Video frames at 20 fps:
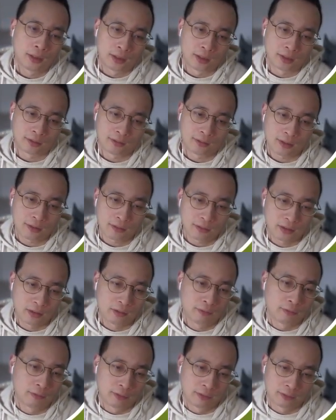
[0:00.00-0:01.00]

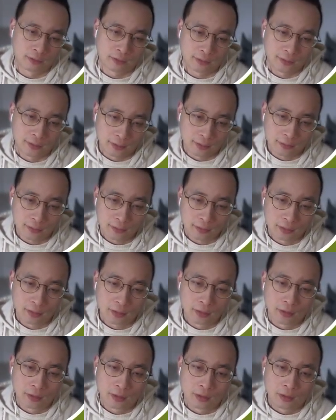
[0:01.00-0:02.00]
excessive resources,
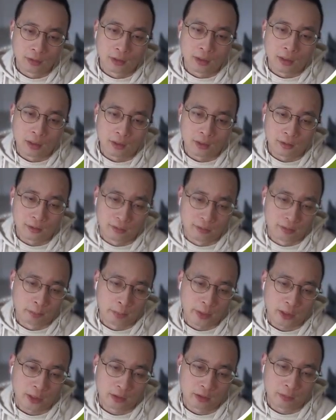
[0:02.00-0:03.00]

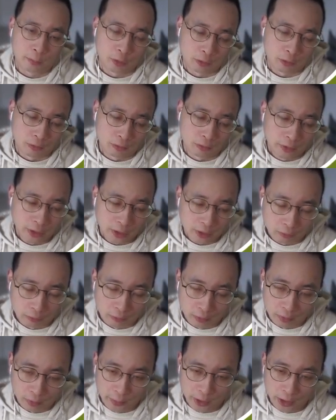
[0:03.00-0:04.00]
unexpectable
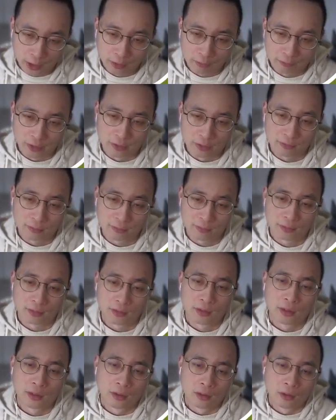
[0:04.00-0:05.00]
network behaviors,
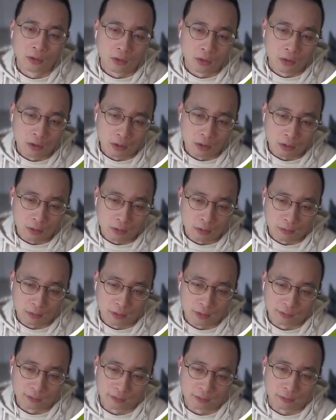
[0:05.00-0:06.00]
or
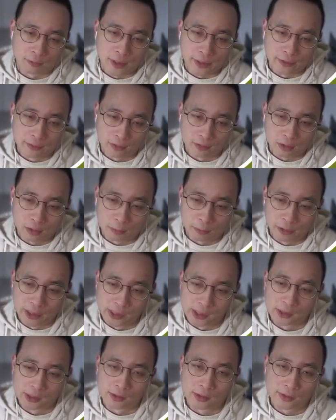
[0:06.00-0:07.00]
unauthorized
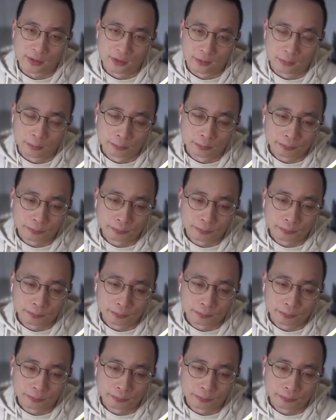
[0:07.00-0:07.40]
operations.